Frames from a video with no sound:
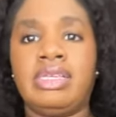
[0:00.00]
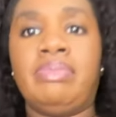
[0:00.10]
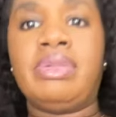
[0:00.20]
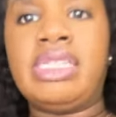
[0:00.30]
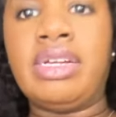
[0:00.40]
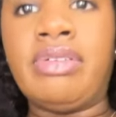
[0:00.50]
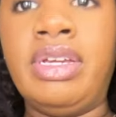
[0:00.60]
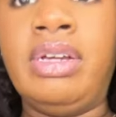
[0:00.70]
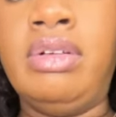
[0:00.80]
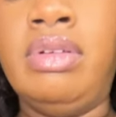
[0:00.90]

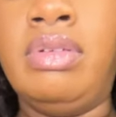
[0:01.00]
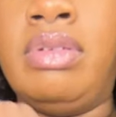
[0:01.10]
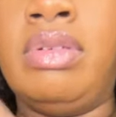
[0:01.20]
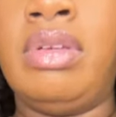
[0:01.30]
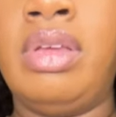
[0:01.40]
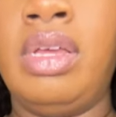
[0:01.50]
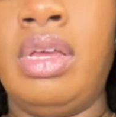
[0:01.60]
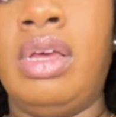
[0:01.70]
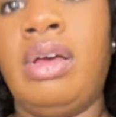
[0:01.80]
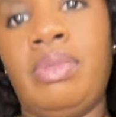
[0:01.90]
material.
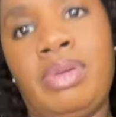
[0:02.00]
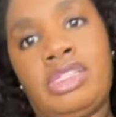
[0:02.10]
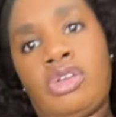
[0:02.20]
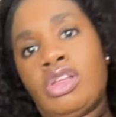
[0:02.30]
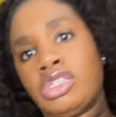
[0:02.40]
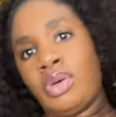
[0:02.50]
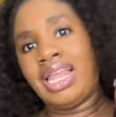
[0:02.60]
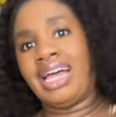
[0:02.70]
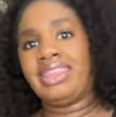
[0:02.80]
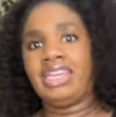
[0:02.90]
But it's also a
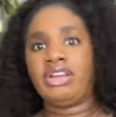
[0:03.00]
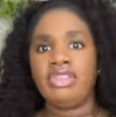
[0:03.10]
lot thinner